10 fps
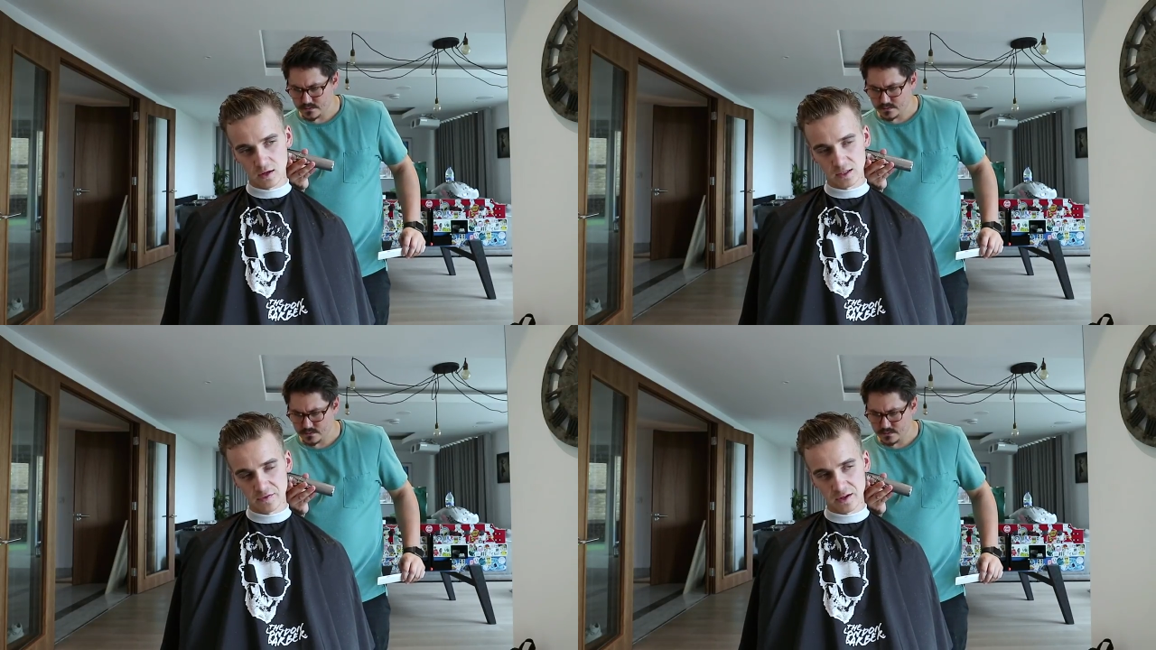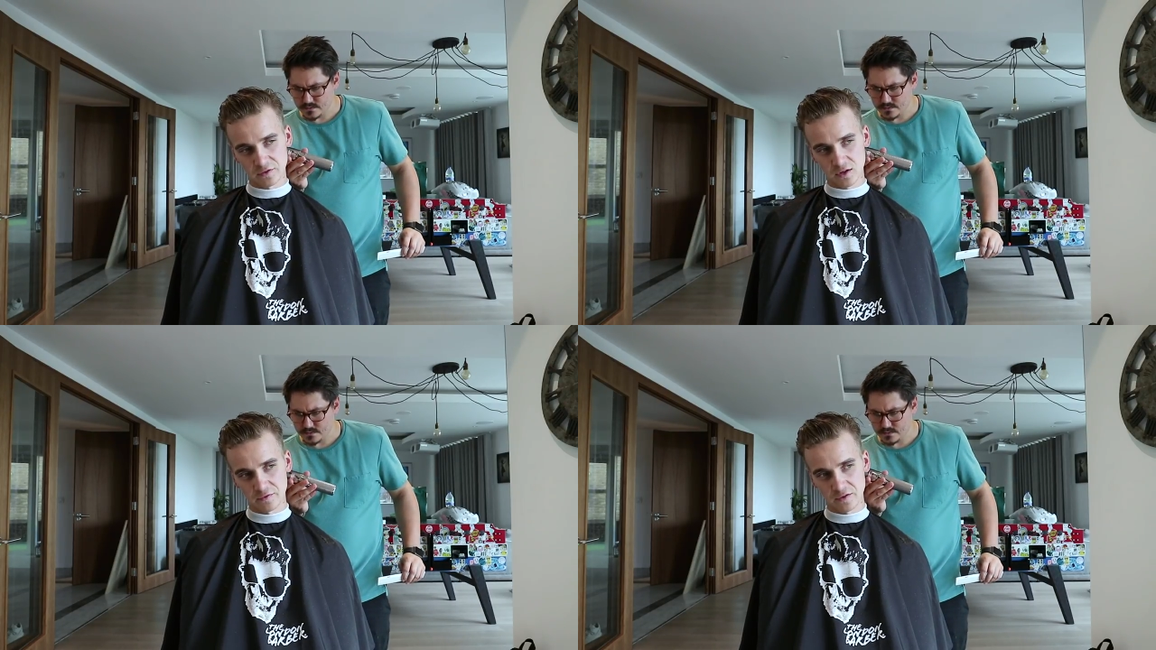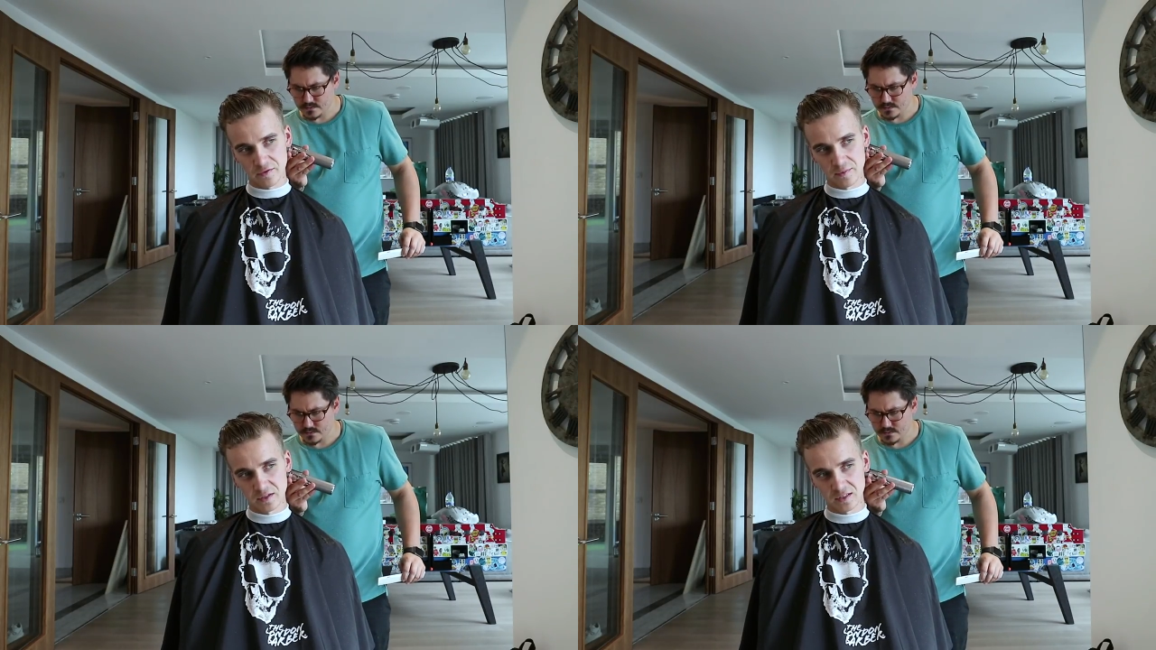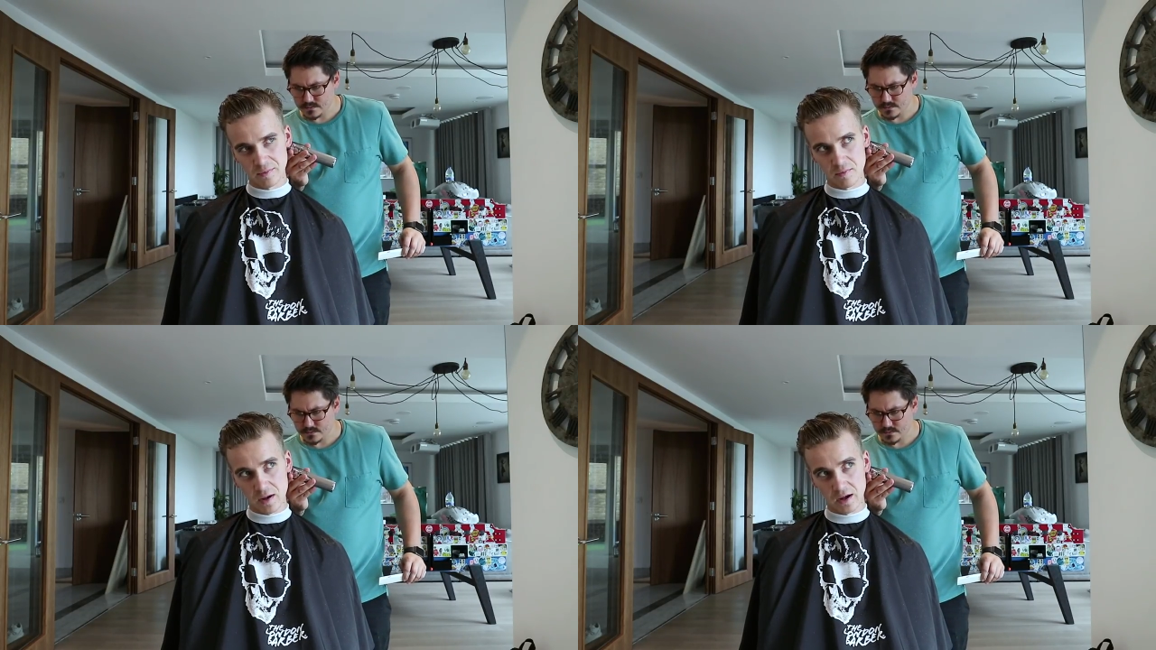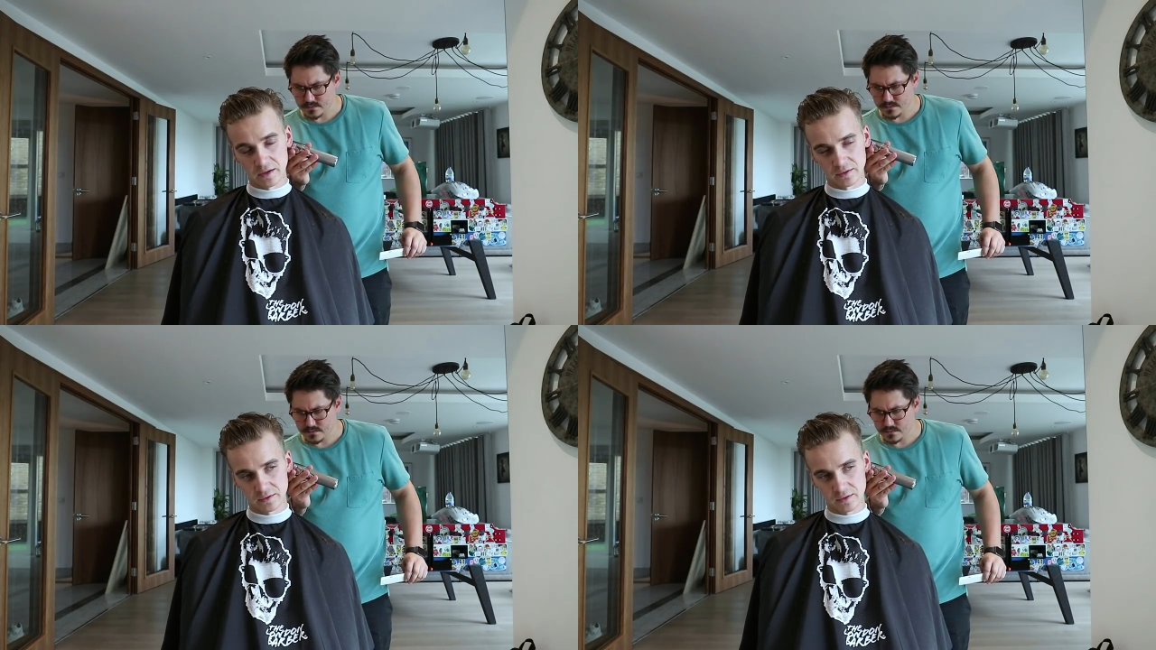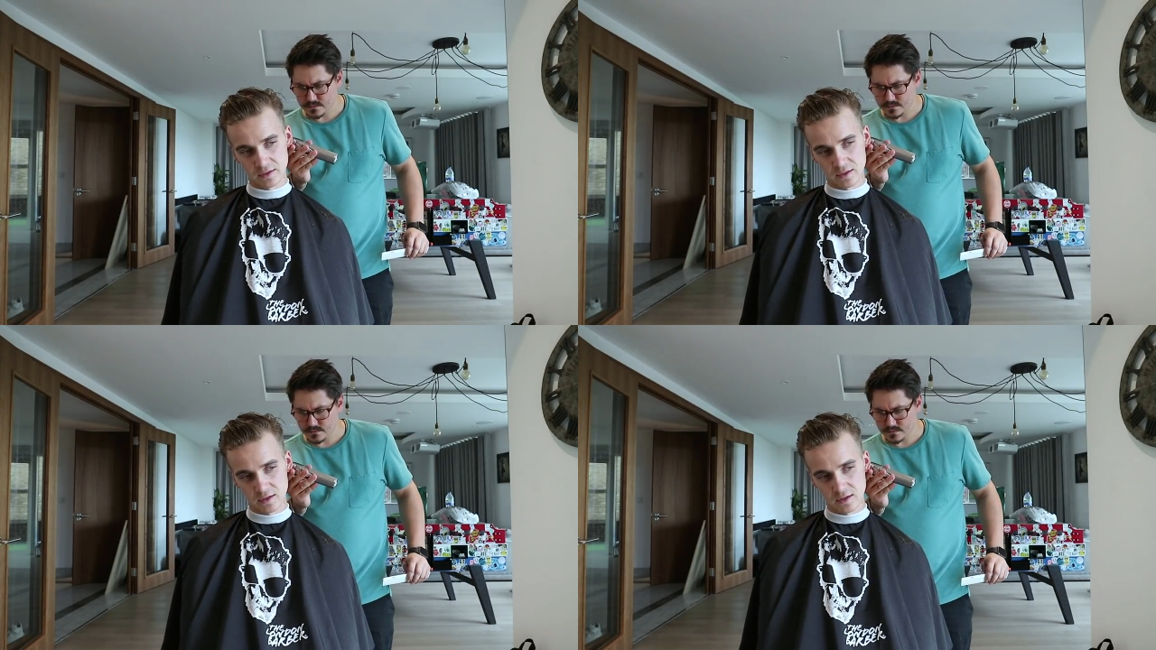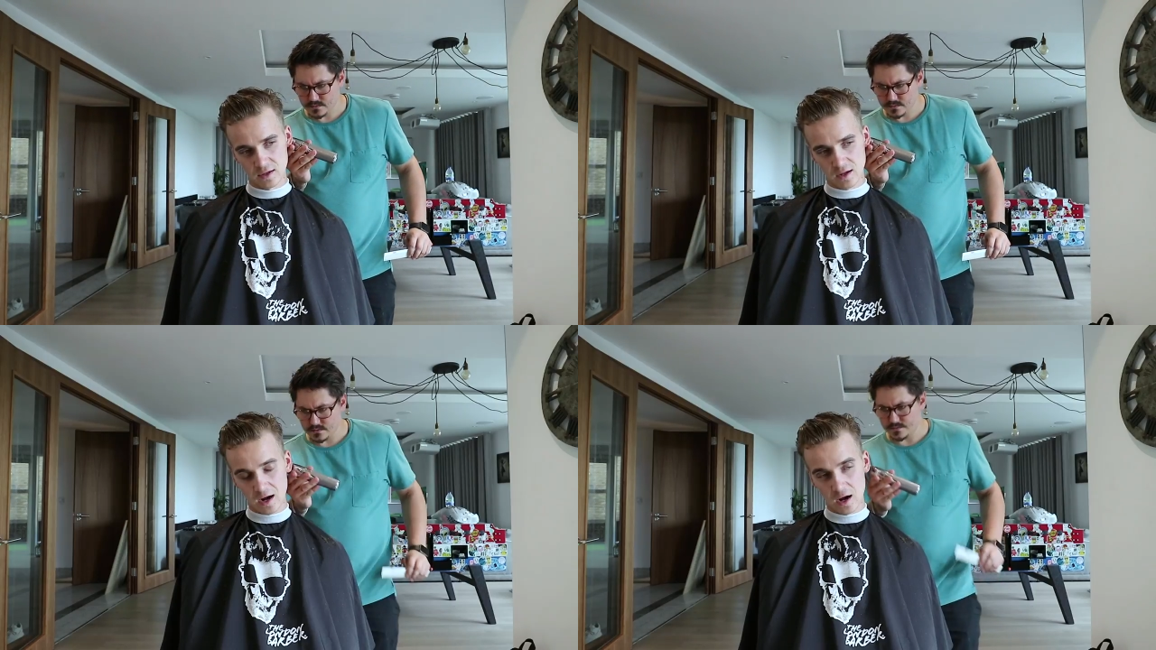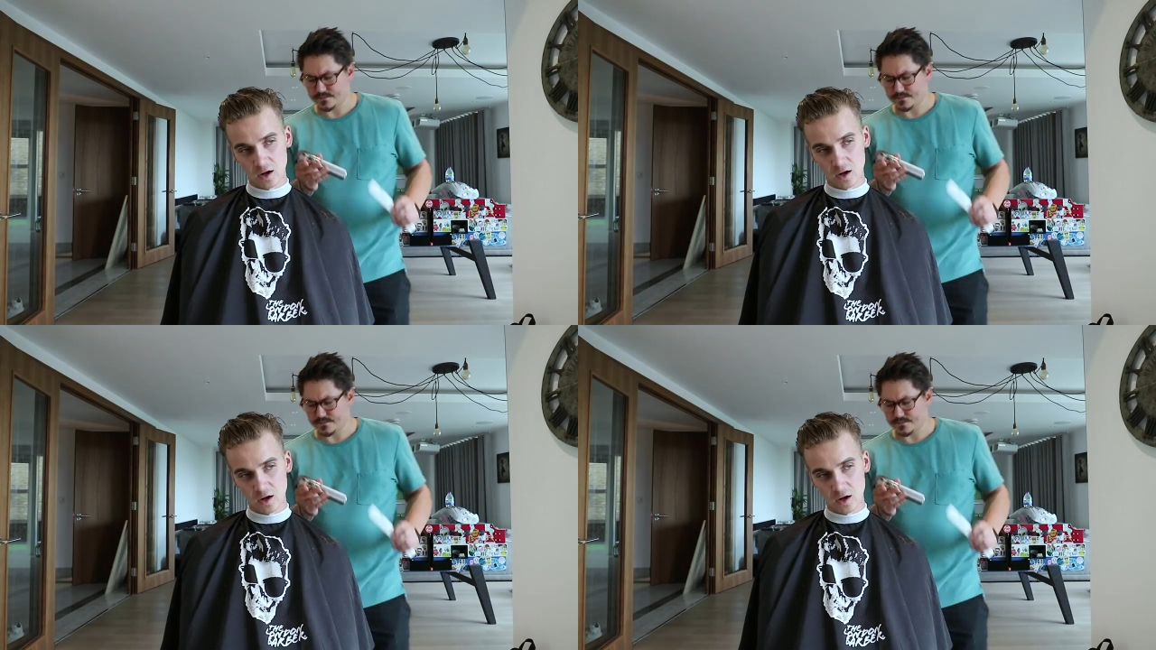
Speaker 1: I definitely have, I've definitely been sleeping better. And